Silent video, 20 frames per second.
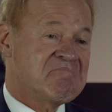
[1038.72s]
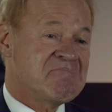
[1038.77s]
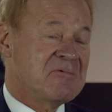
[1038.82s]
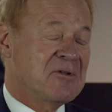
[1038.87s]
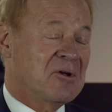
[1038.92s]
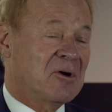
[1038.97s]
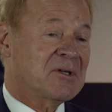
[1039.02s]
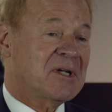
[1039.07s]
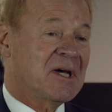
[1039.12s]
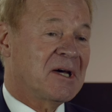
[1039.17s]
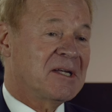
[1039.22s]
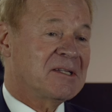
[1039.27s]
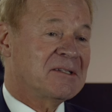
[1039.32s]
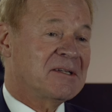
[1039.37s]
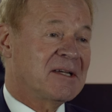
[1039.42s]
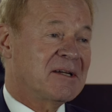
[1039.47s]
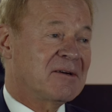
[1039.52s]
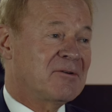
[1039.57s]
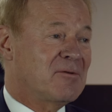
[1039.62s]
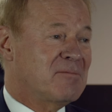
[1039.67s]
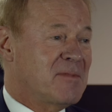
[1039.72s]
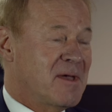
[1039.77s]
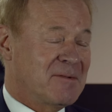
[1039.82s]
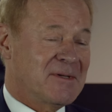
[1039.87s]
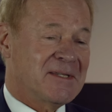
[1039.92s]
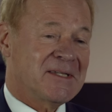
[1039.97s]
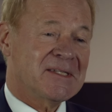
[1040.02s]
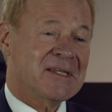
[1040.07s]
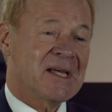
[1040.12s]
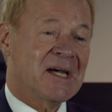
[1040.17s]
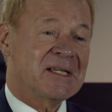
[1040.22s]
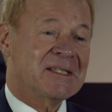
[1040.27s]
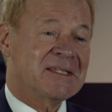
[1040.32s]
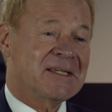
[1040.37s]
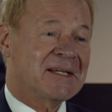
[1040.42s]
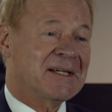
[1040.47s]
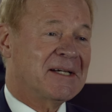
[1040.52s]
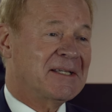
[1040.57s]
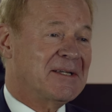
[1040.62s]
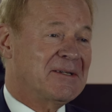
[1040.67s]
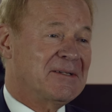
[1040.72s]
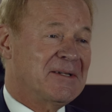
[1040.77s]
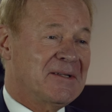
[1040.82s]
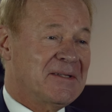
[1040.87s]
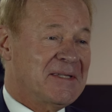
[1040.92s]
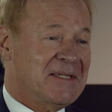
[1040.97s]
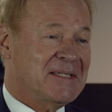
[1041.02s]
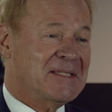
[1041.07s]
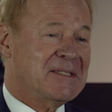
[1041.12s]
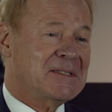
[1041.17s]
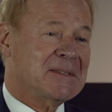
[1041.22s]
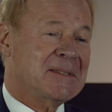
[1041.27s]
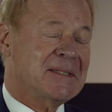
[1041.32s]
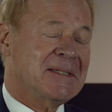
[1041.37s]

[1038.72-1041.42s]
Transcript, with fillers: Not high tech, or maybe it is high tech. I don't know the ins